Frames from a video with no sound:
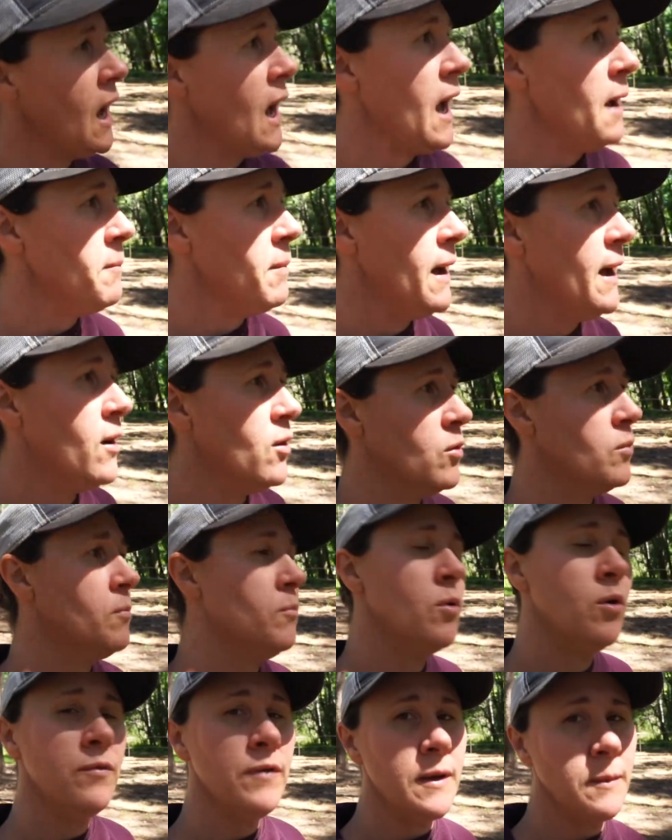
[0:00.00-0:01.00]
about
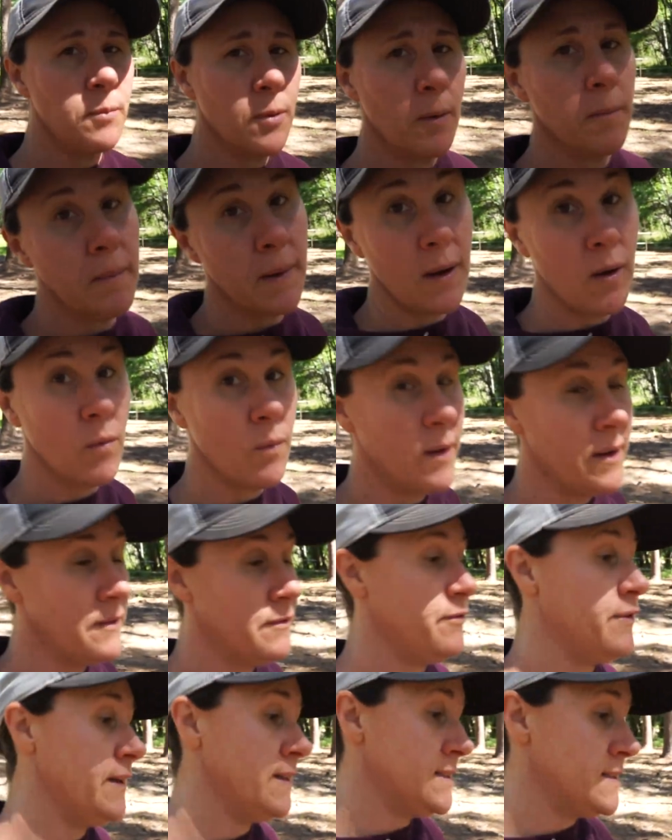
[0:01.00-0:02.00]
moving Premier1
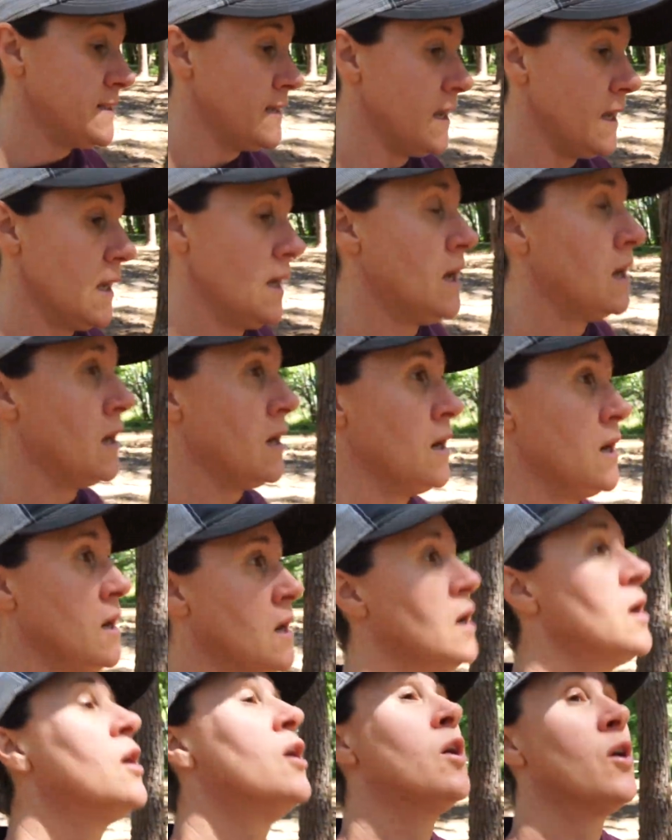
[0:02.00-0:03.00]
fencing
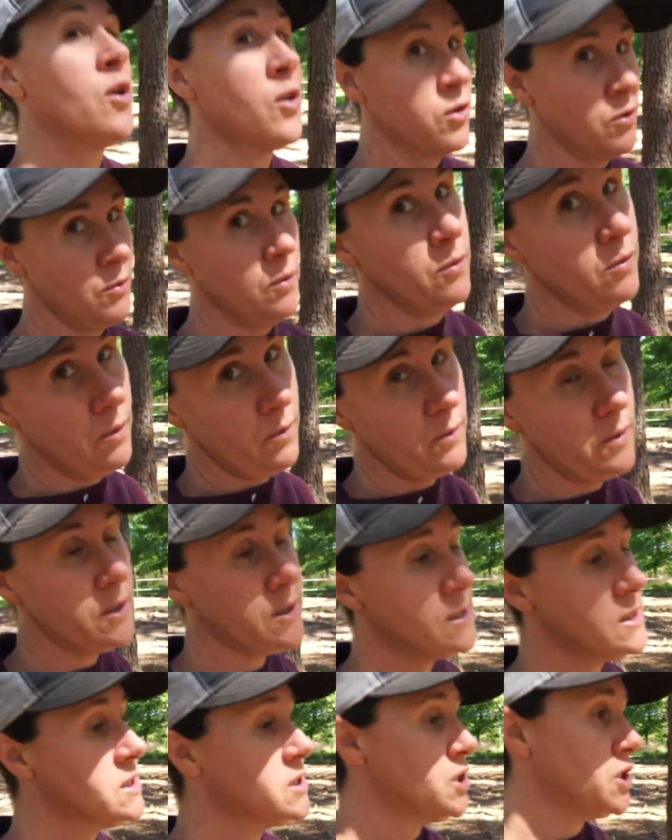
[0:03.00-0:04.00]
through the
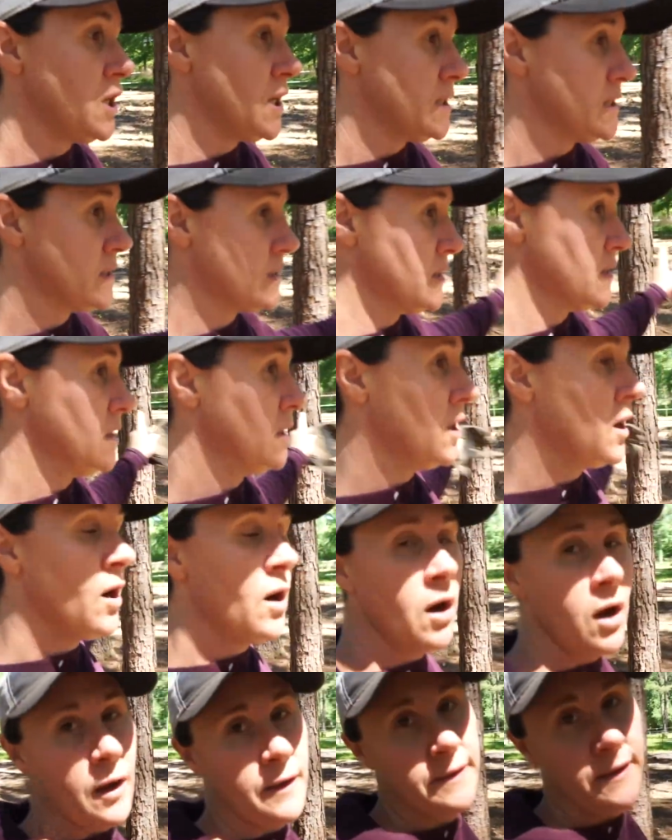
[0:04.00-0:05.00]
woods, just
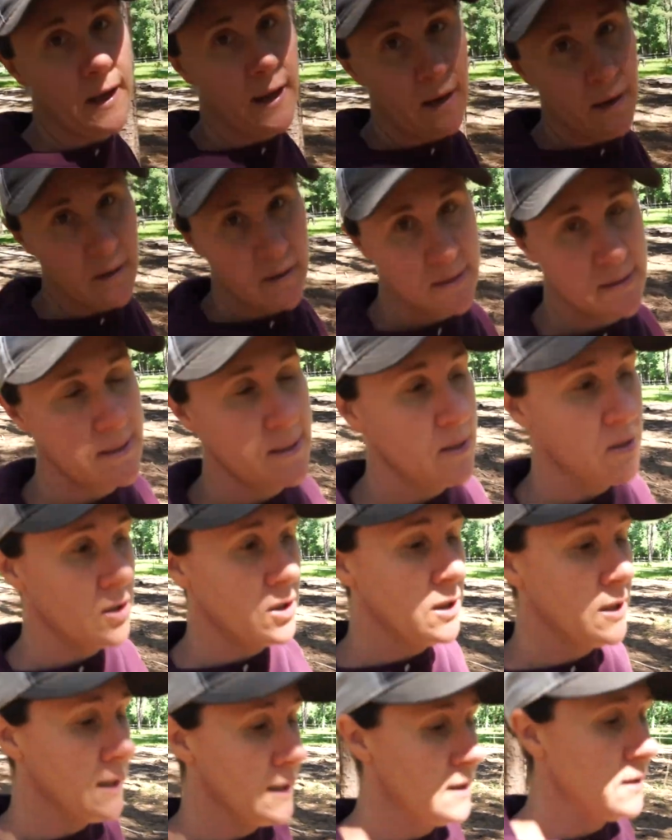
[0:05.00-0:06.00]
on the areas that are
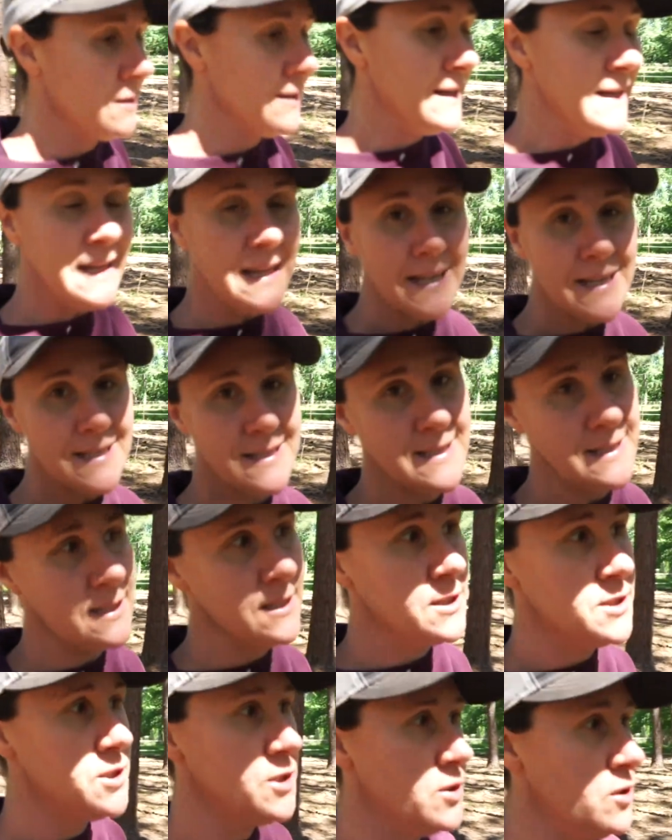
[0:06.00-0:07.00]
cleared and easy
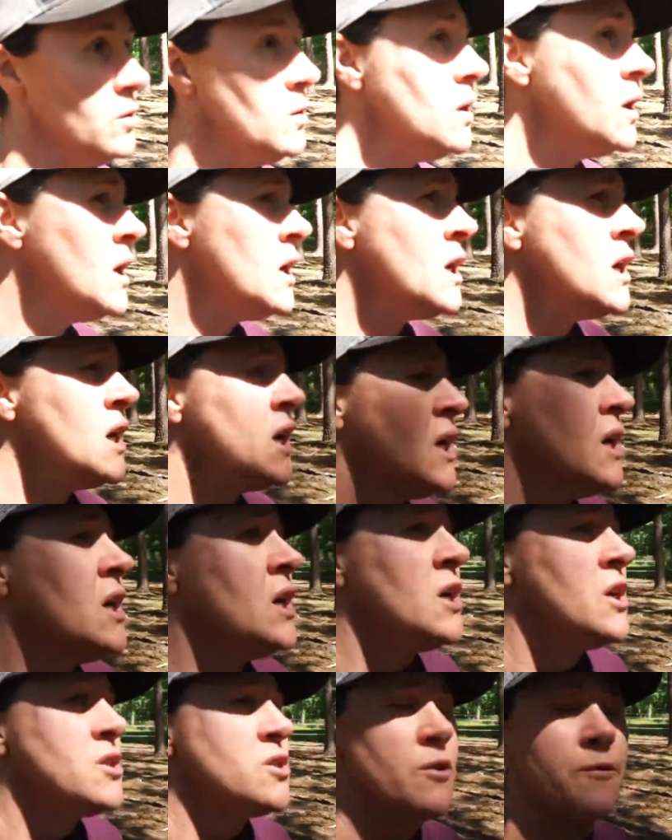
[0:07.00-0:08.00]
to do.
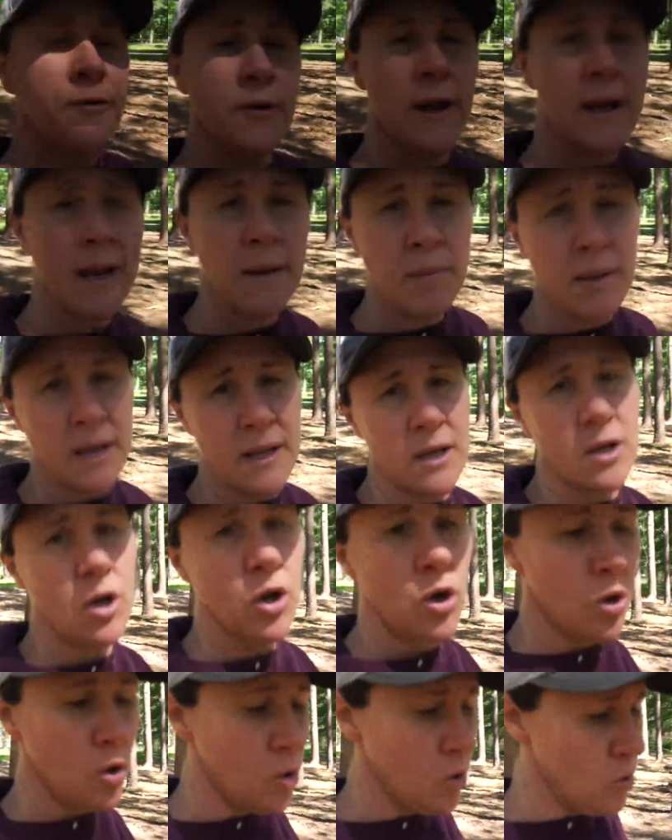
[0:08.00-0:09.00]
So for anybody
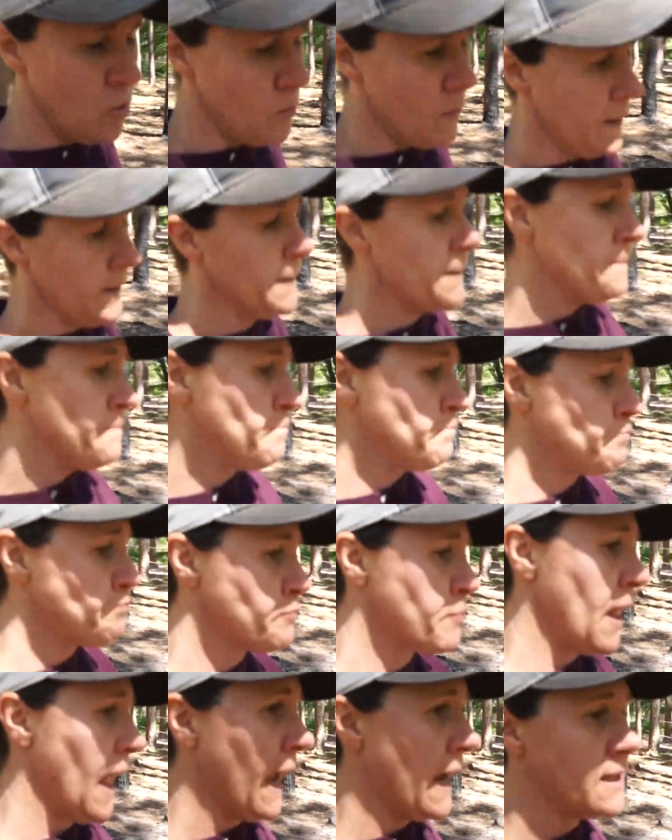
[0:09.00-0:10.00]
who
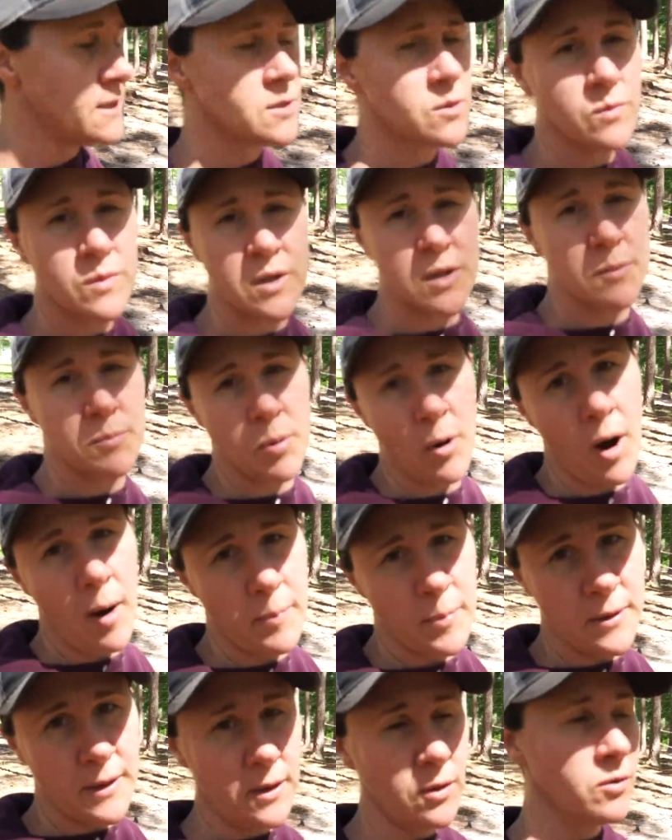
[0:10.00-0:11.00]
has a wooded
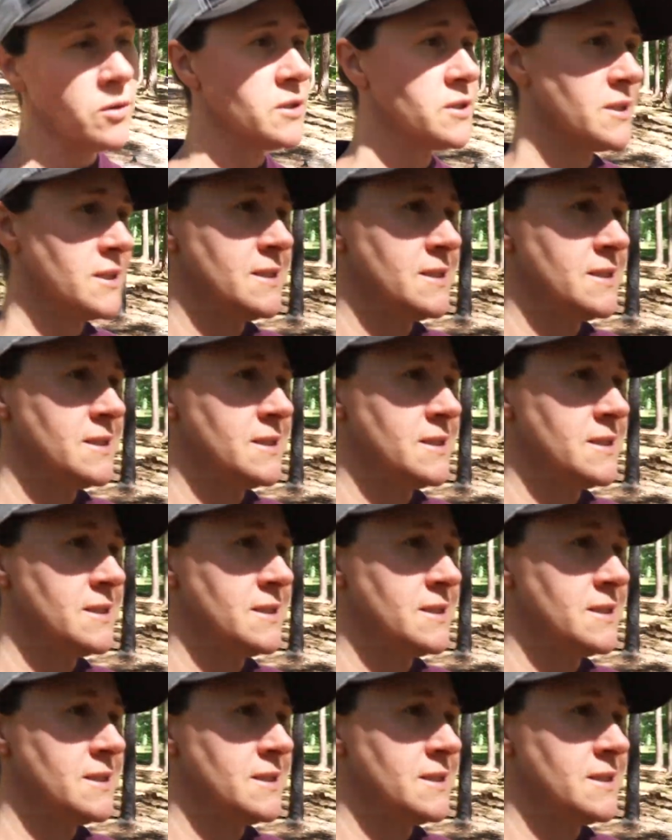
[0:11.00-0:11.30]
property or is